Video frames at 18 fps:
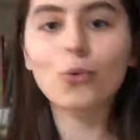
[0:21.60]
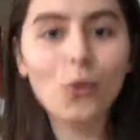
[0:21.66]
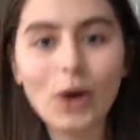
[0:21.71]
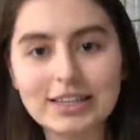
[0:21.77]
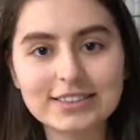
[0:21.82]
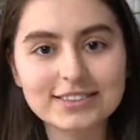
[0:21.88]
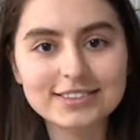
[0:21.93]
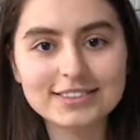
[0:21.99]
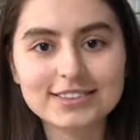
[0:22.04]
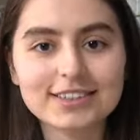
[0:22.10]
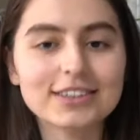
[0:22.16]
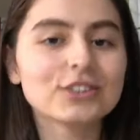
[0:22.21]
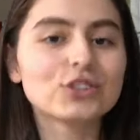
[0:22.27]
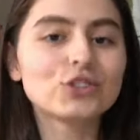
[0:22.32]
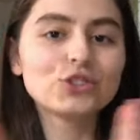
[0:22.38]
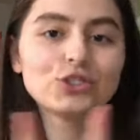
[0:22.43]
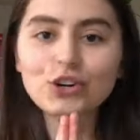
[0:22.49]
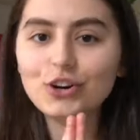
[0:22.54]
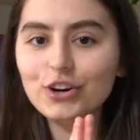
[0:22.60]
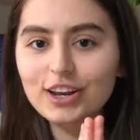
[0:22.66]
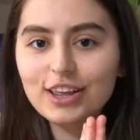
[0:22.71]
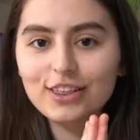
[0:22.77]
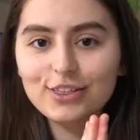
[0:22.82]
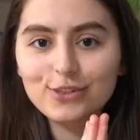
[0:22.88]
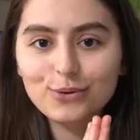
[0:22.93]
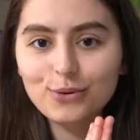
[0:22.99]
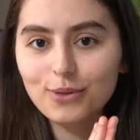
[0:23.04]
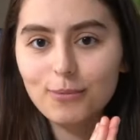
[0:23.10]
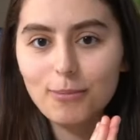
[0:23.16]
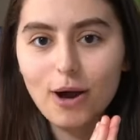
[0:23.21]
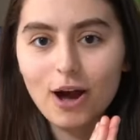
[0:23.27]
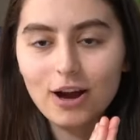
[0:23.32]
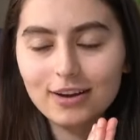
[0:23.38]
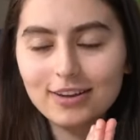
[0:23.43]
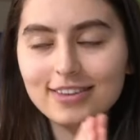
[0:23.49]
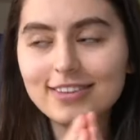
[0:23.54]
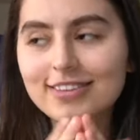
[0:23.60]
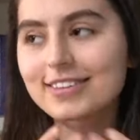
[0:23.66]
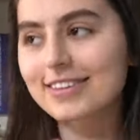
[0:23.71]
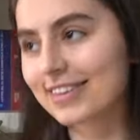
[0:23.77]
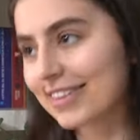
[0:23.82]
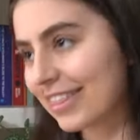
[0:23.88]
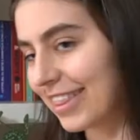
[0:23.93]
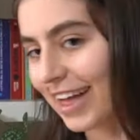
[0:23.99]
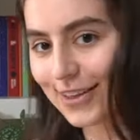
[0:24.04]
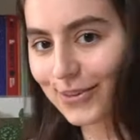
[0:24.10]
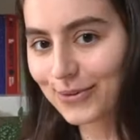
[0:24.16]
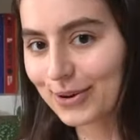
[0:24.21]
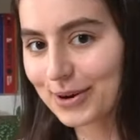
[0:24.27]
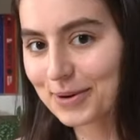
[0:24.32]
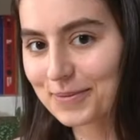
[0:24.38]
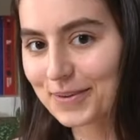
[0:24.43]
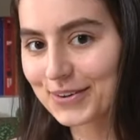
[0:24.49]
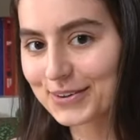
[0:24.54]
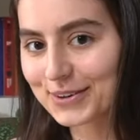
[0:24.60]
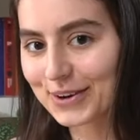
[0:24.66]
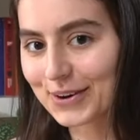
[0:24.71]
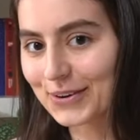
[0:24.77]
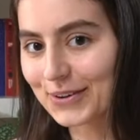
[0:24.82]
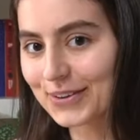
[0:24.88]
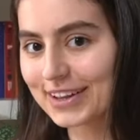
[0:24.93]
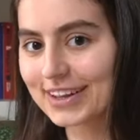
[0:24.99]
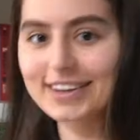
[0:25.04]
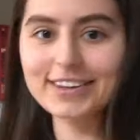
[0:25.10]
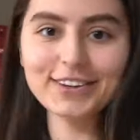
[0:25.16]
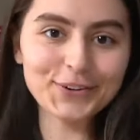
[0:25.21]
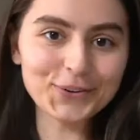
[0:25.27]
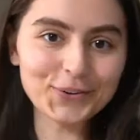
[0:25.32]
Quest: Journey Through the Box. That's what I'm gonna call it.